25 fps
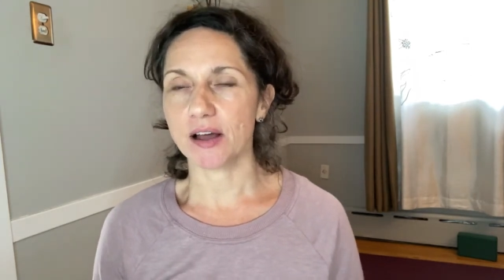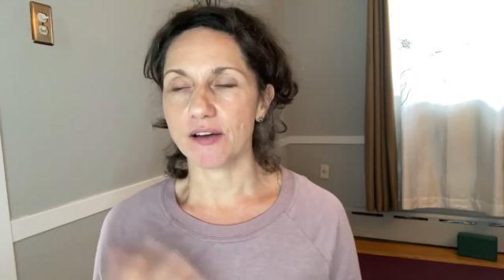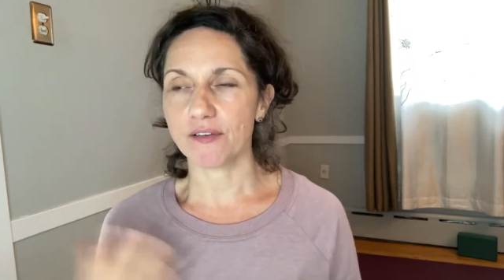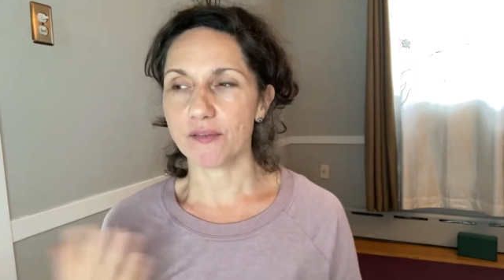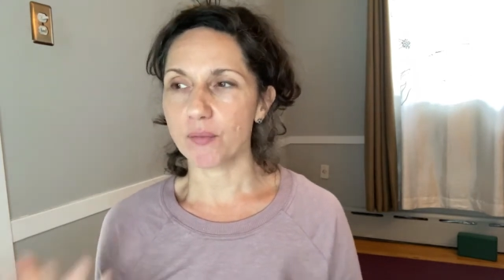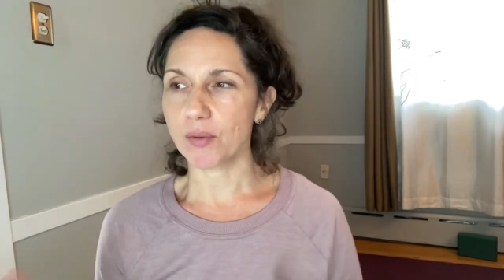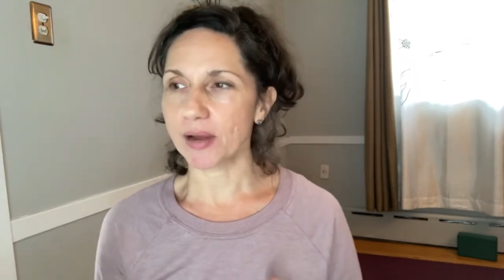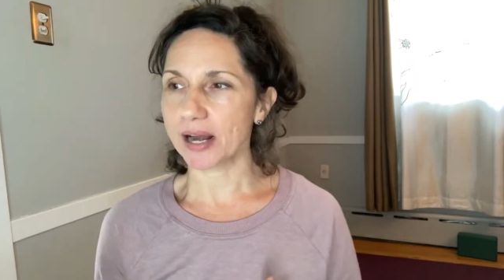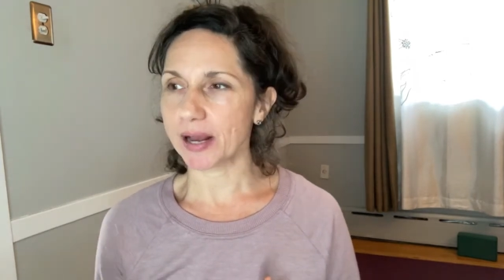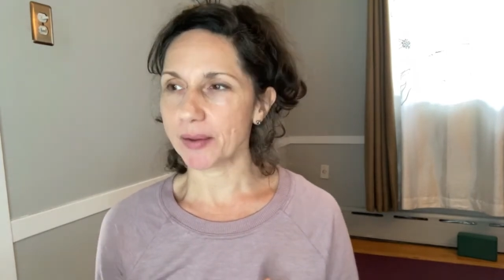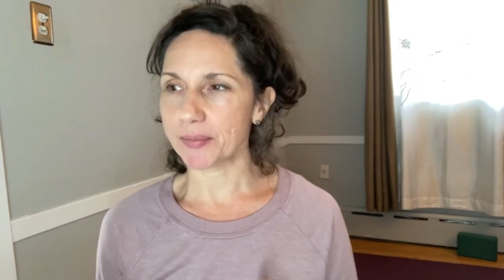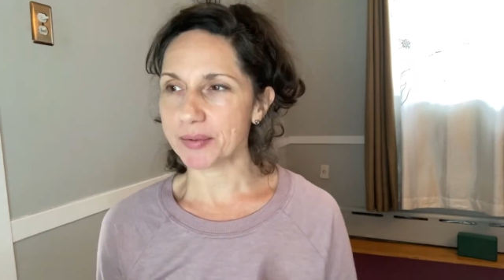of
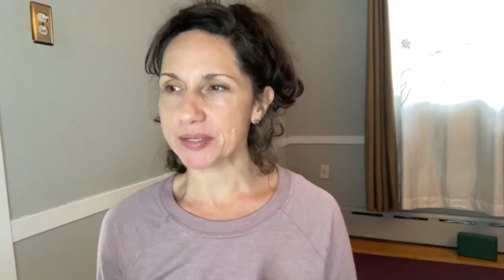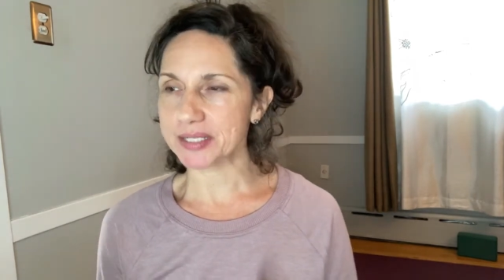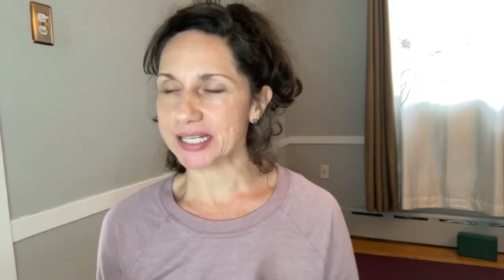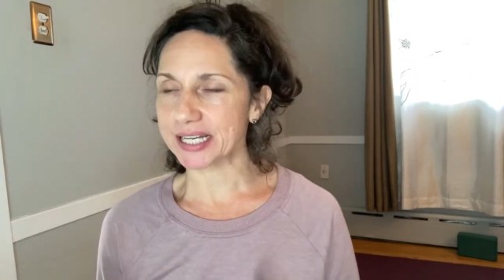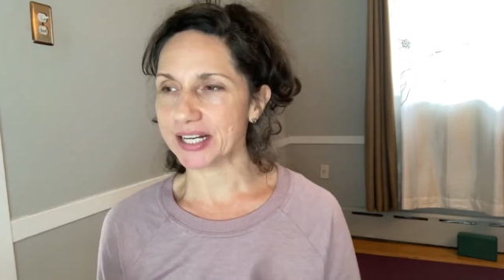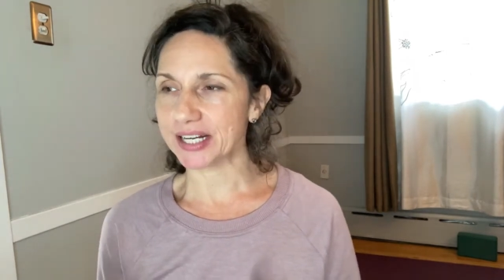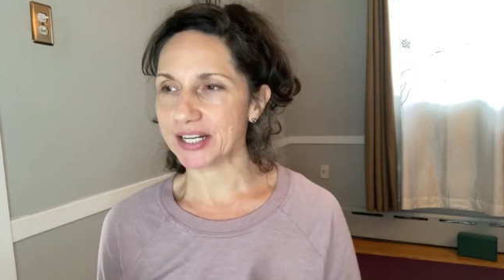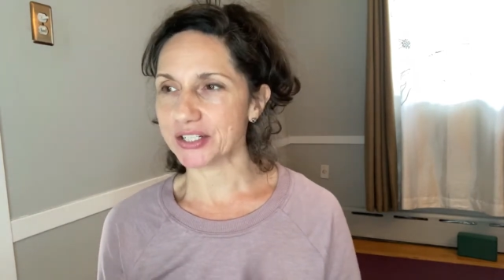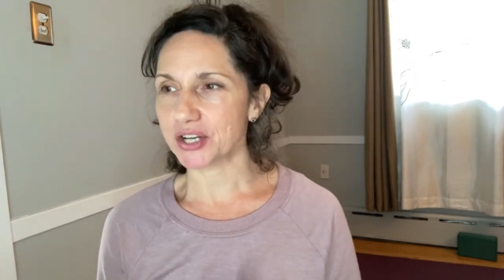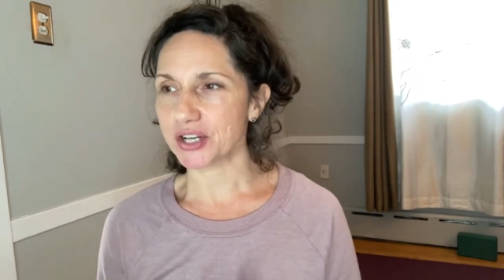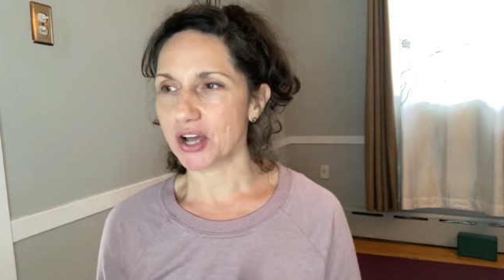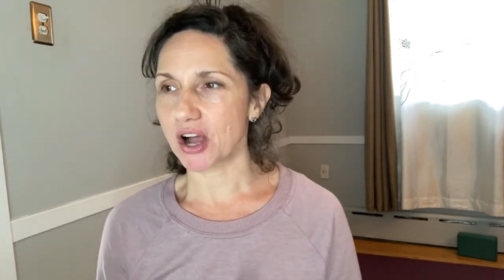what I was going
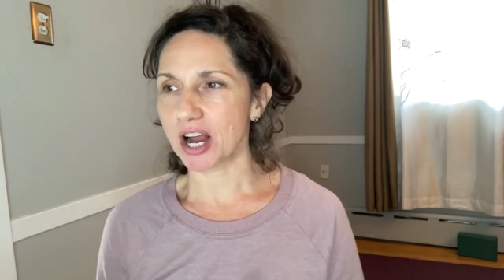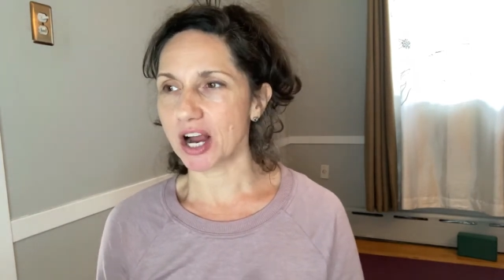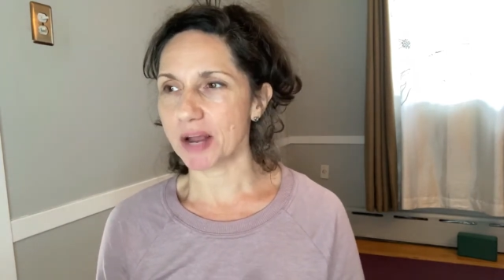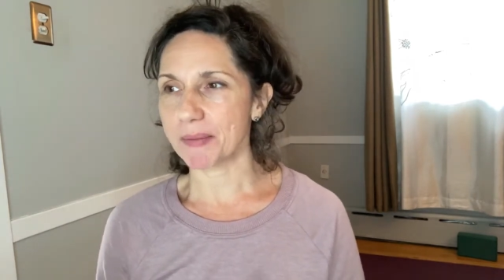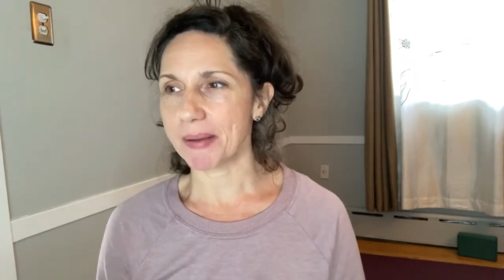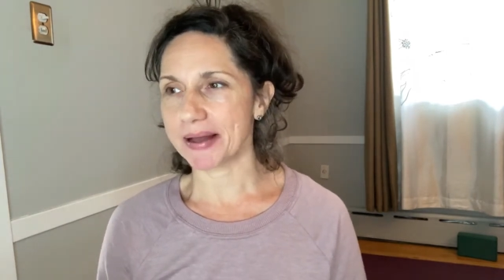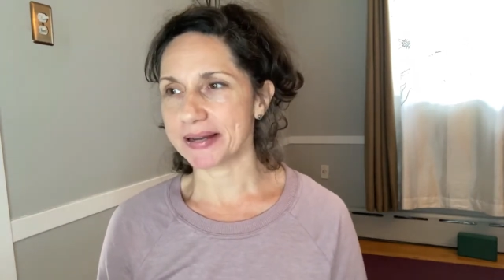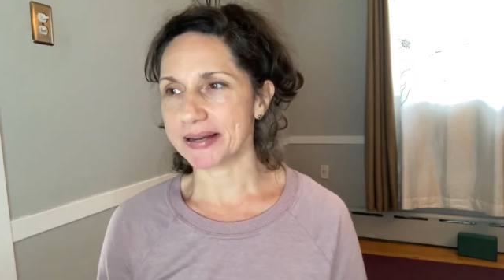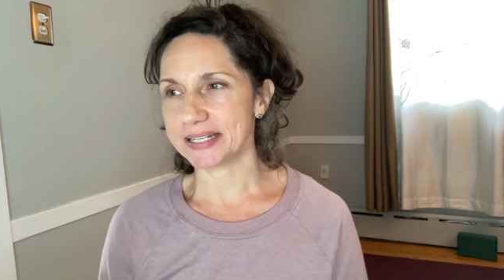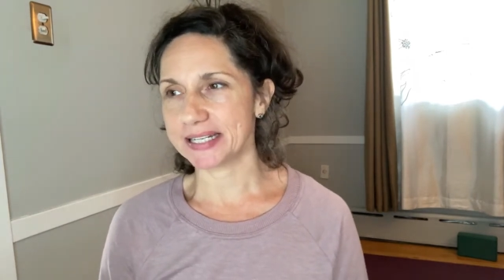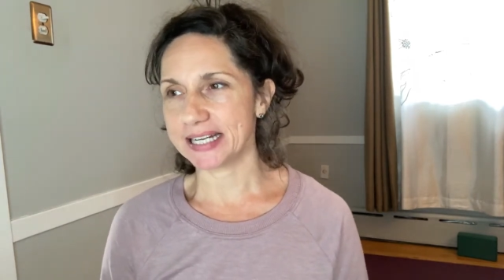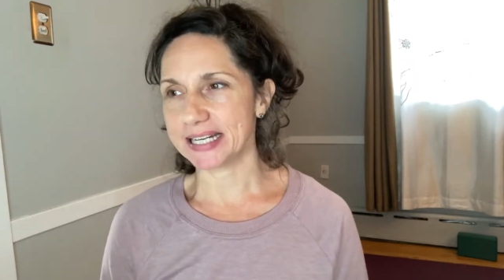to talk
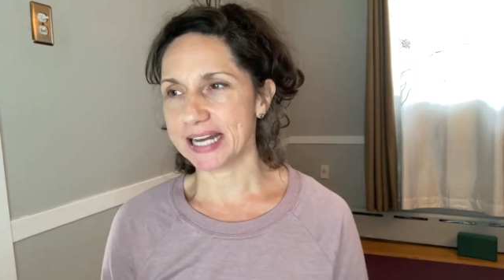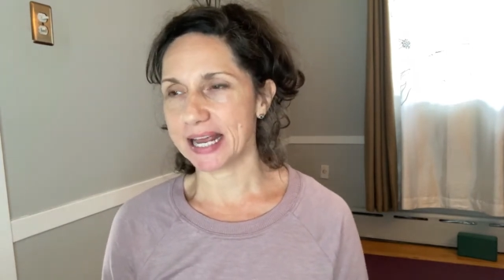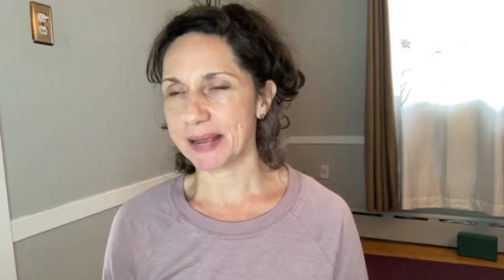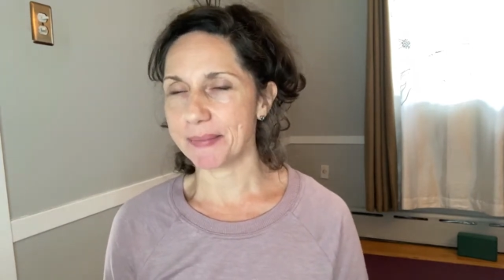about today,